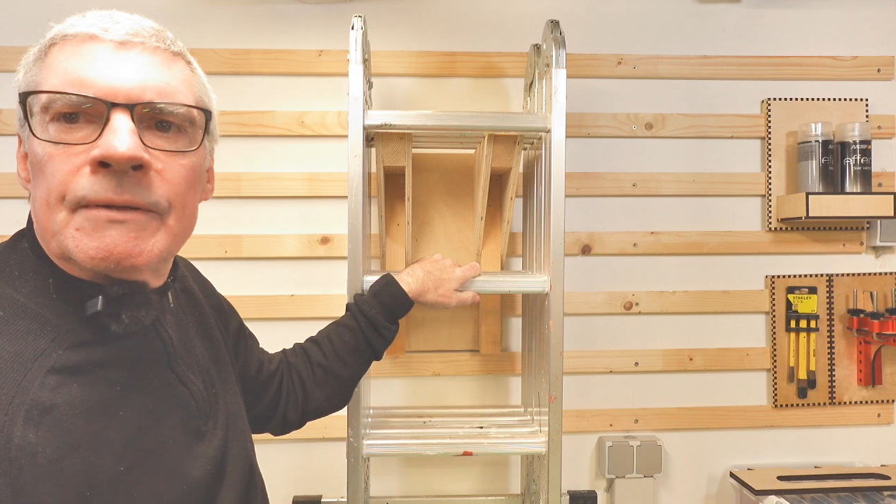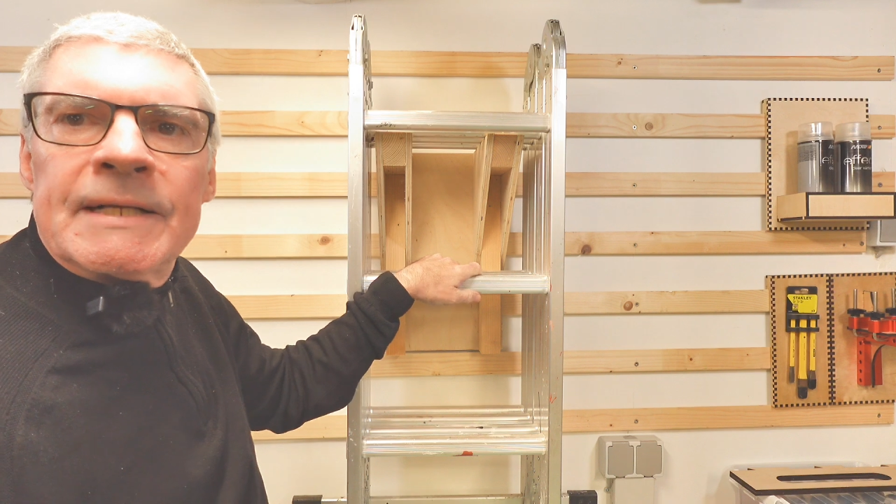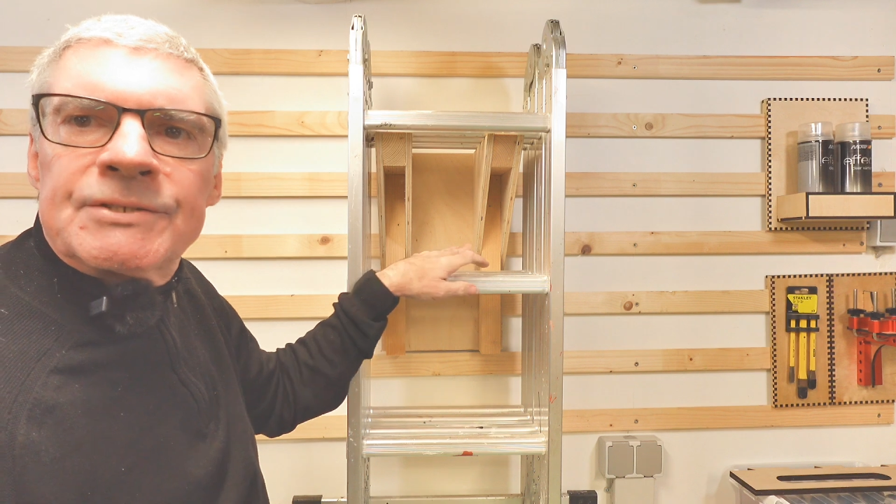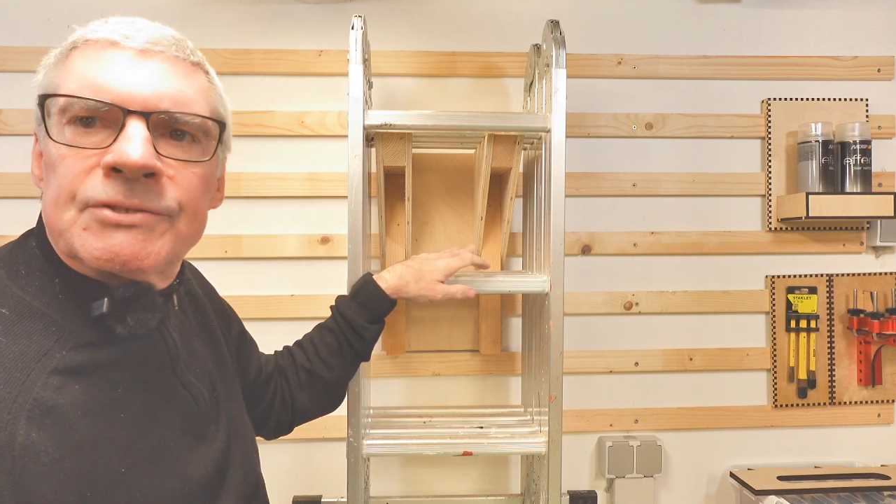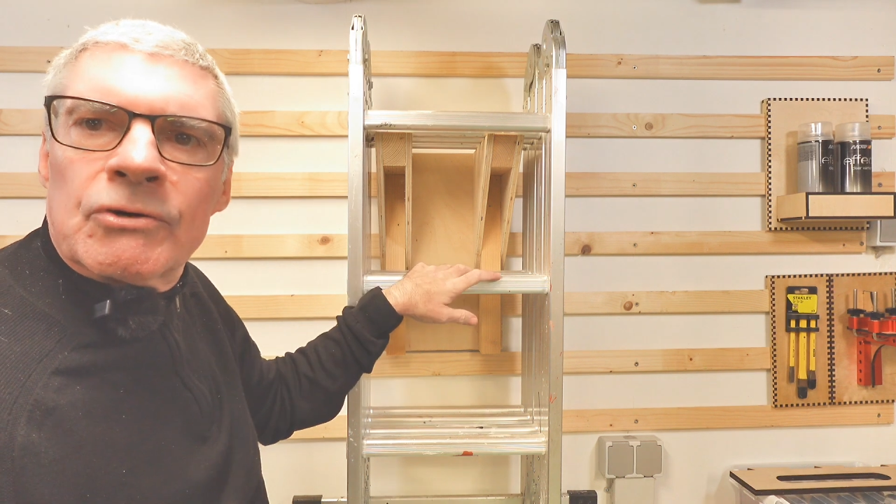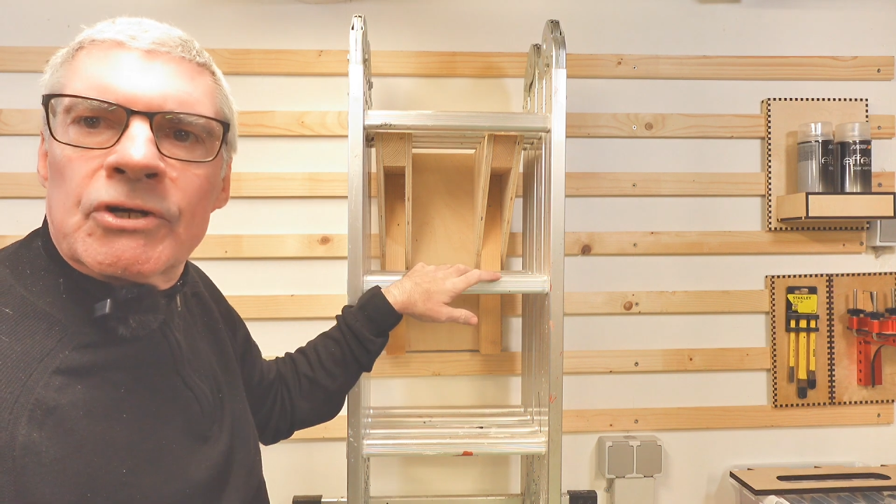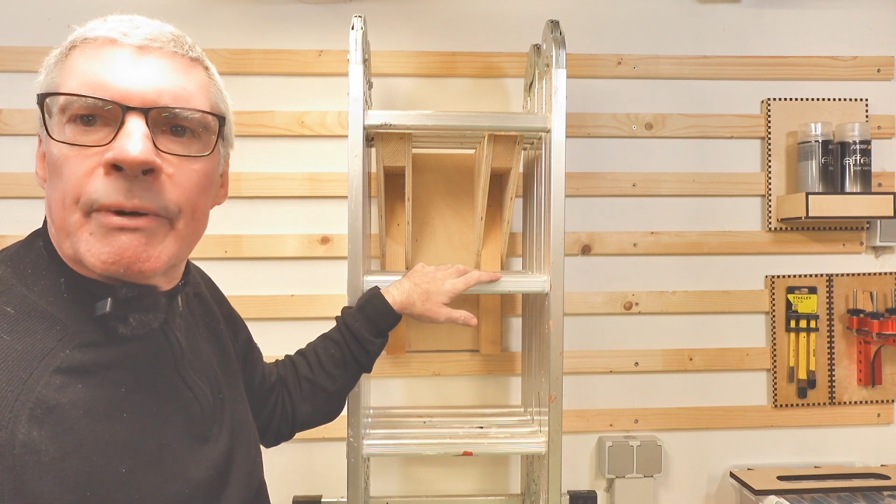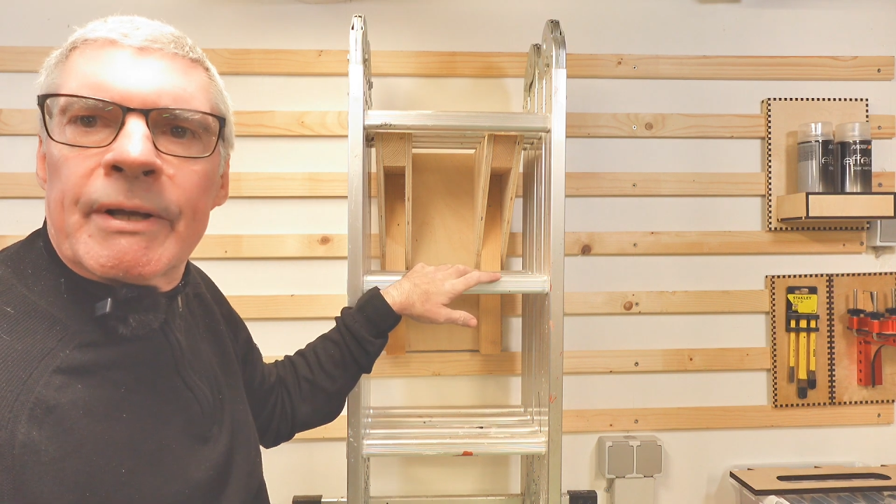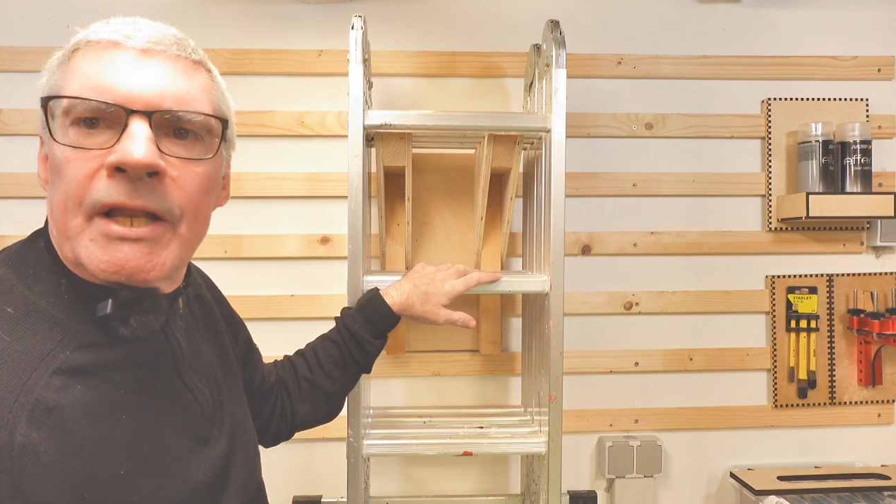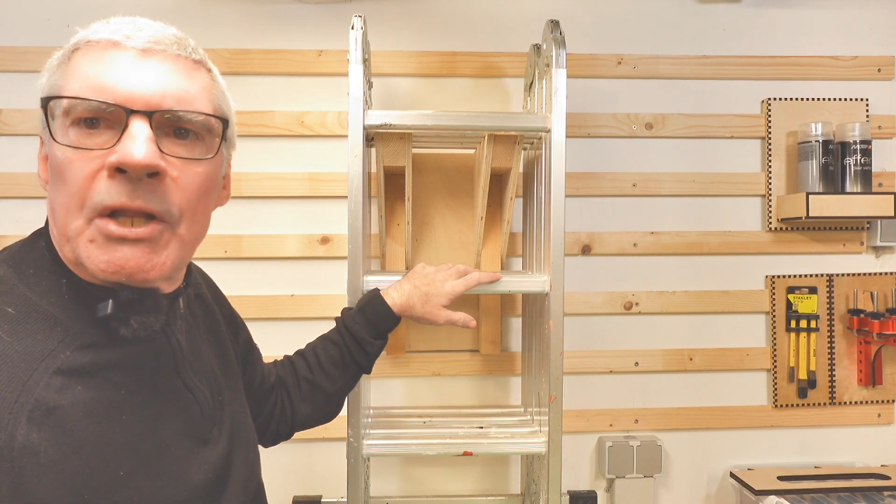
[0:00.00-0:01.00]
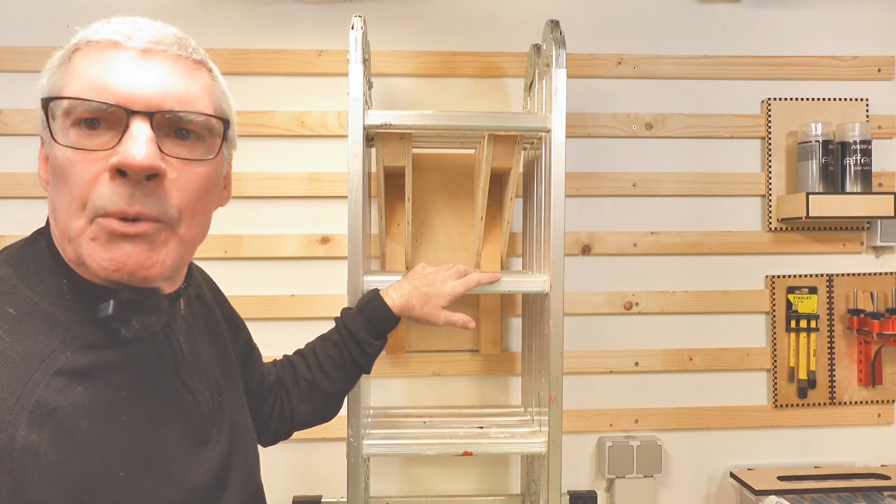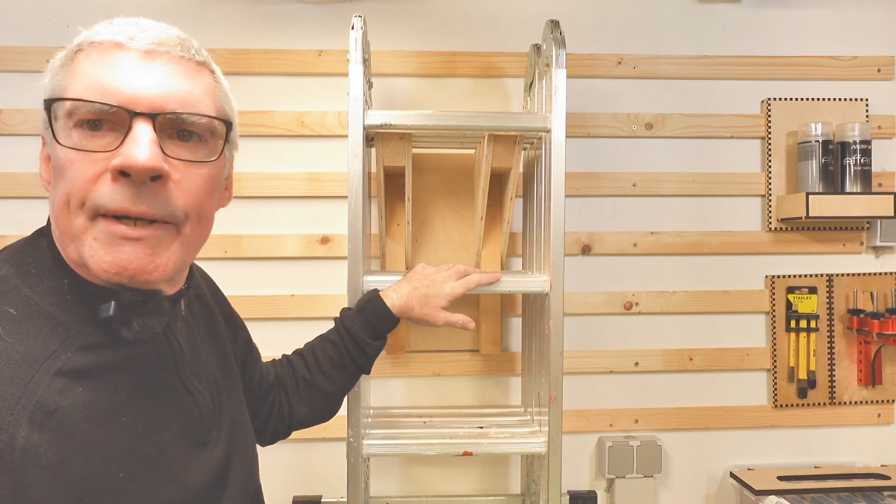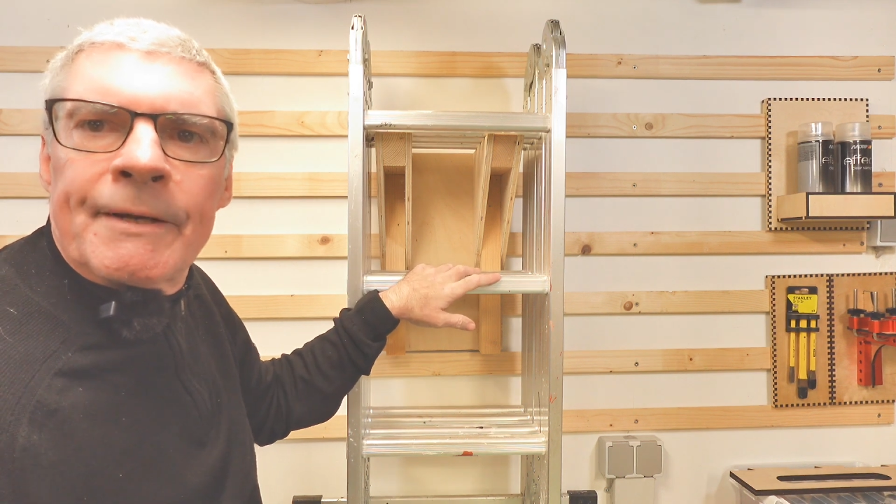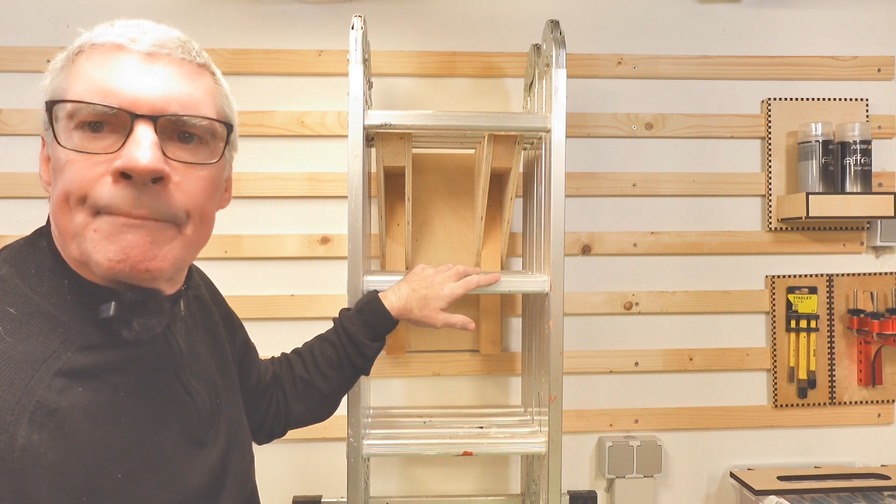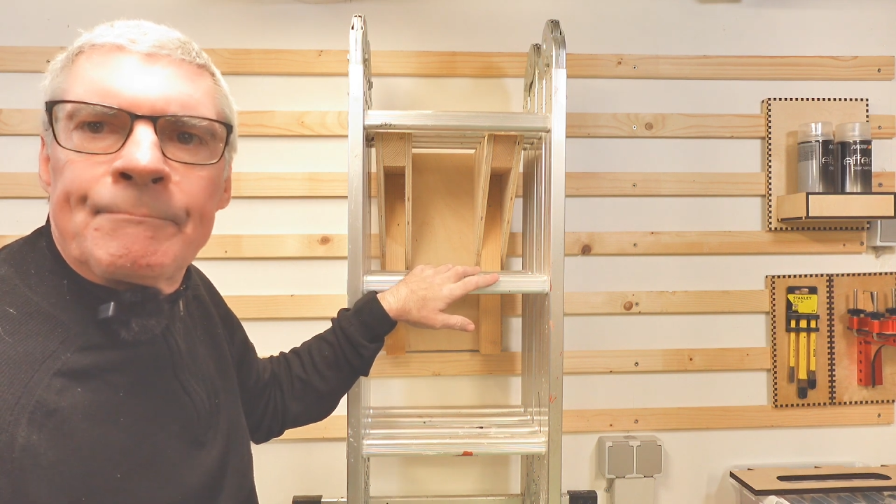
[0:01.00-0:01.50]
That's not going
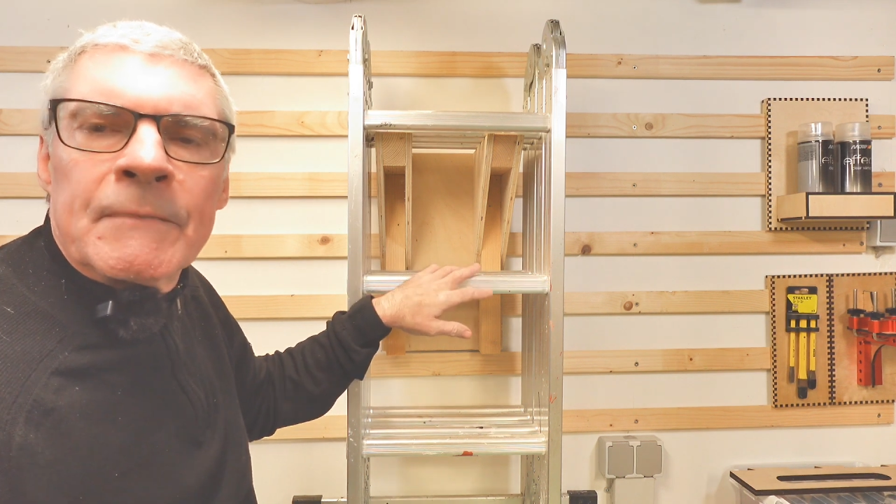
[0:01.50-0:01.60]
anywhere.